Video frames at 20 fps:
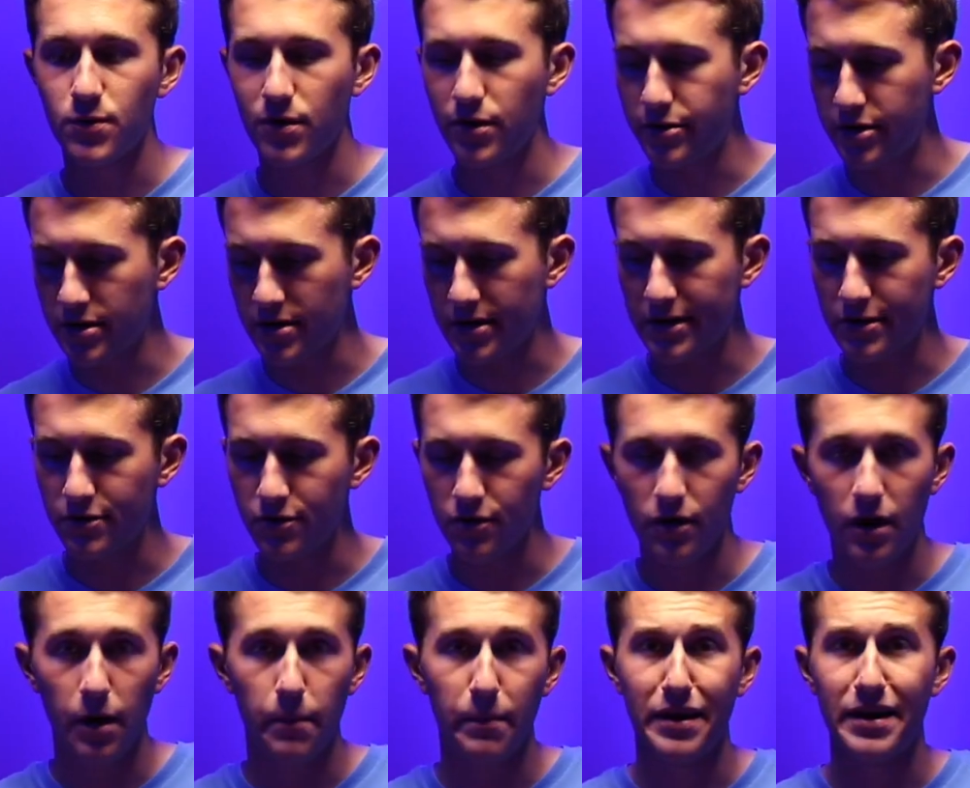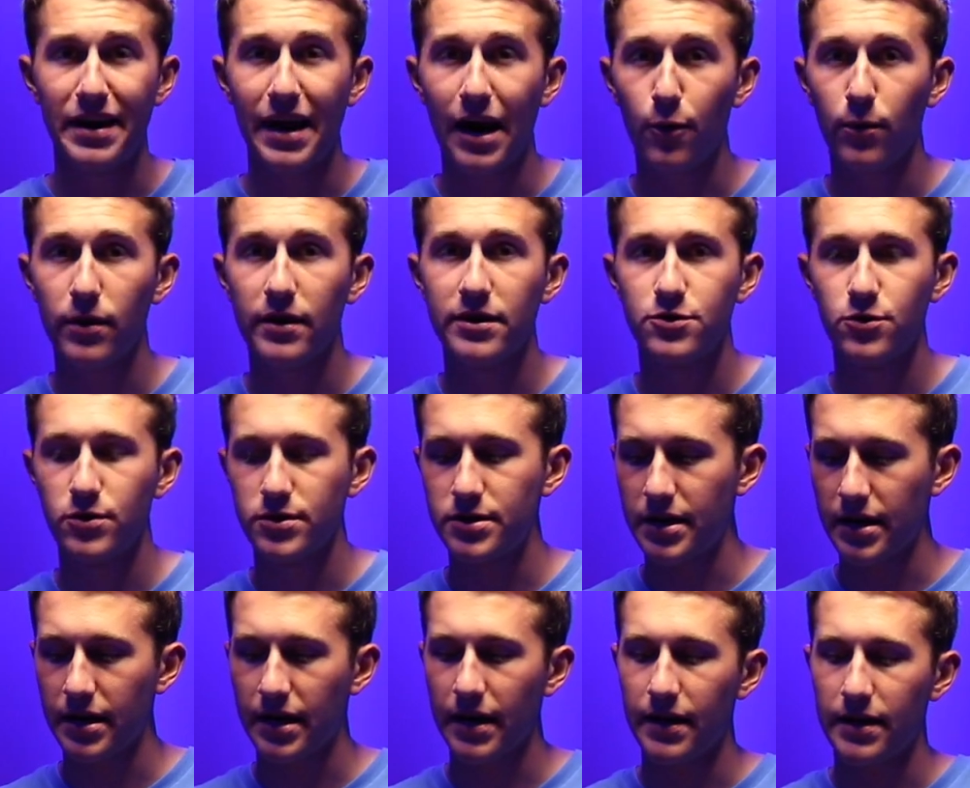where you just control up and down with the
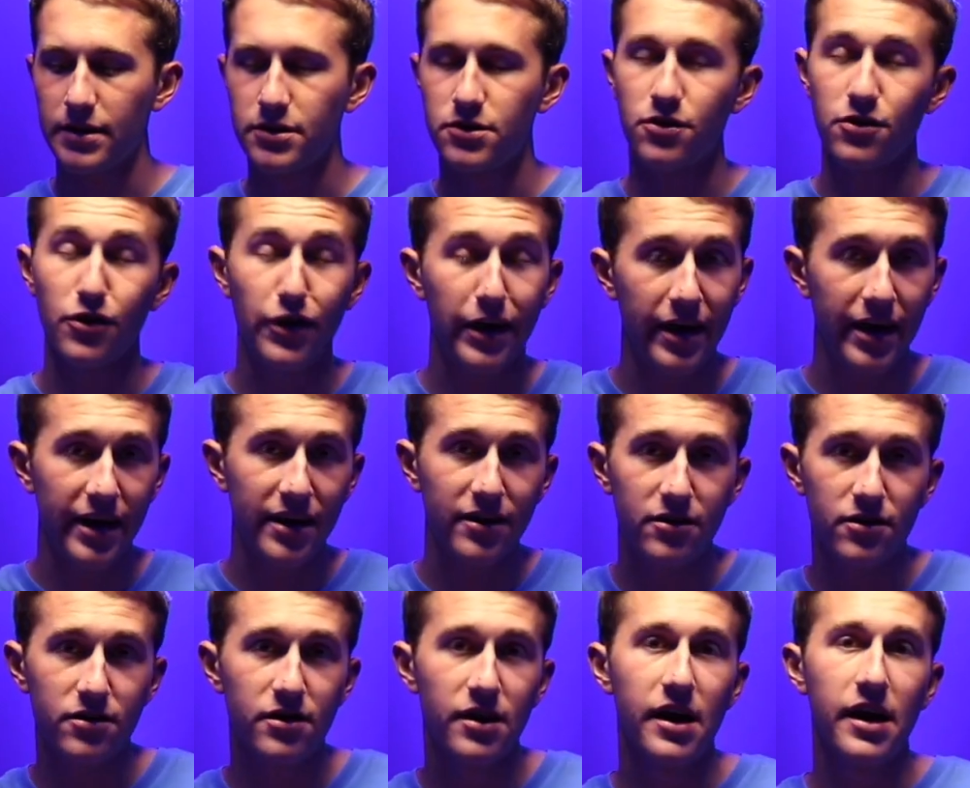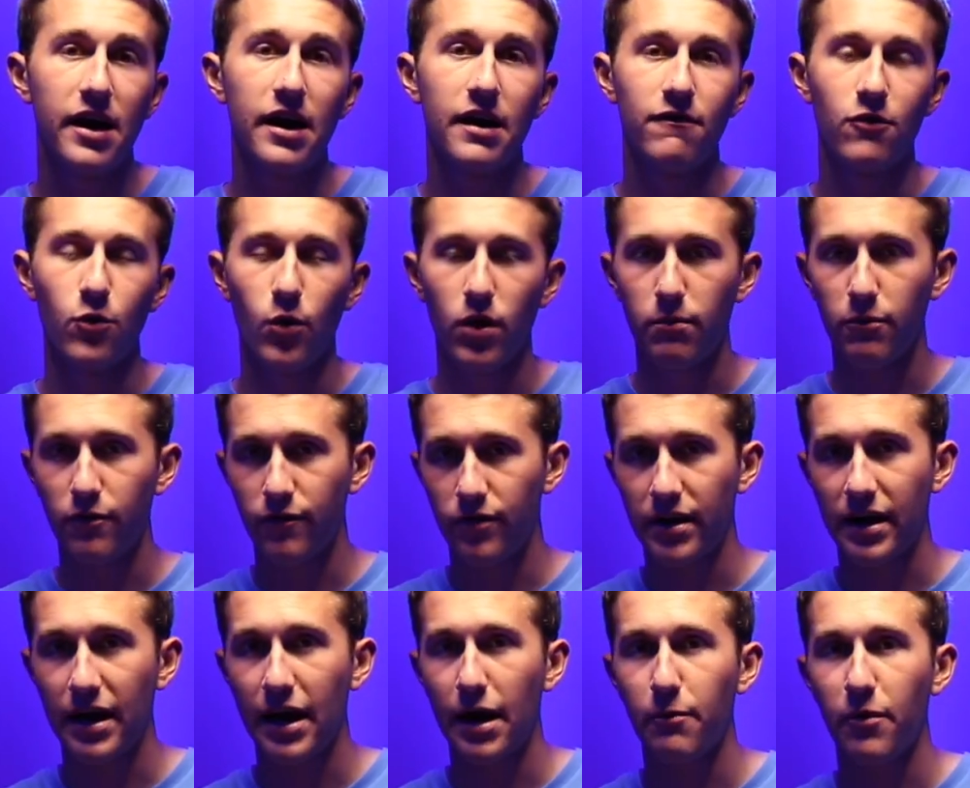joystick and then turn the handle if you want to move the
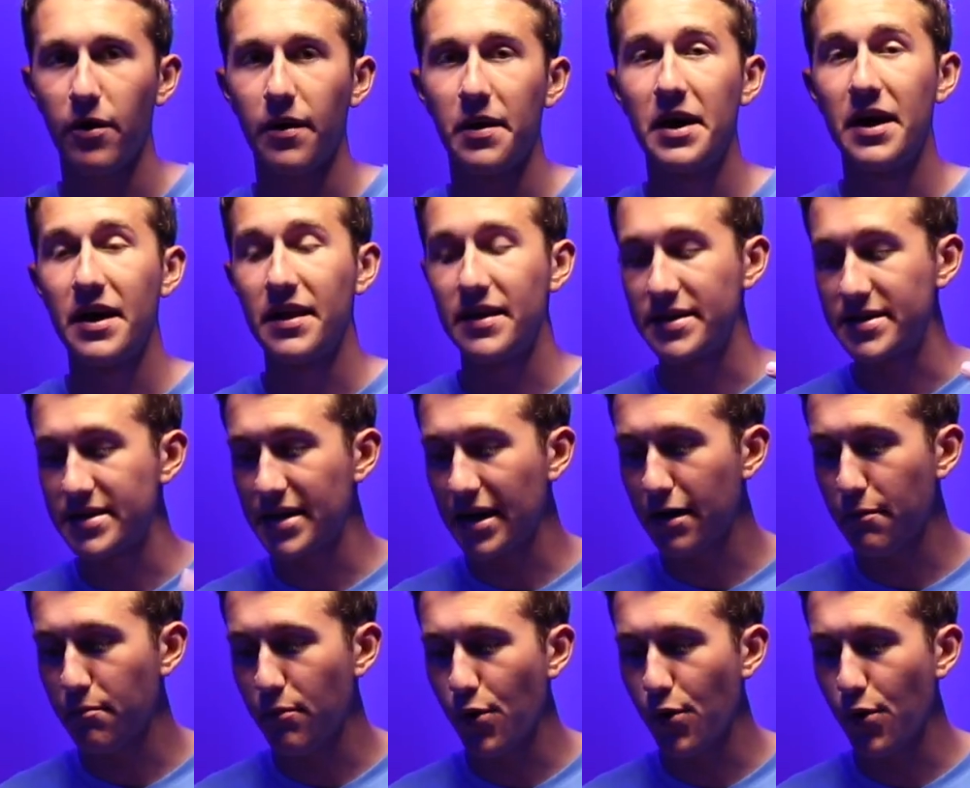camera. The second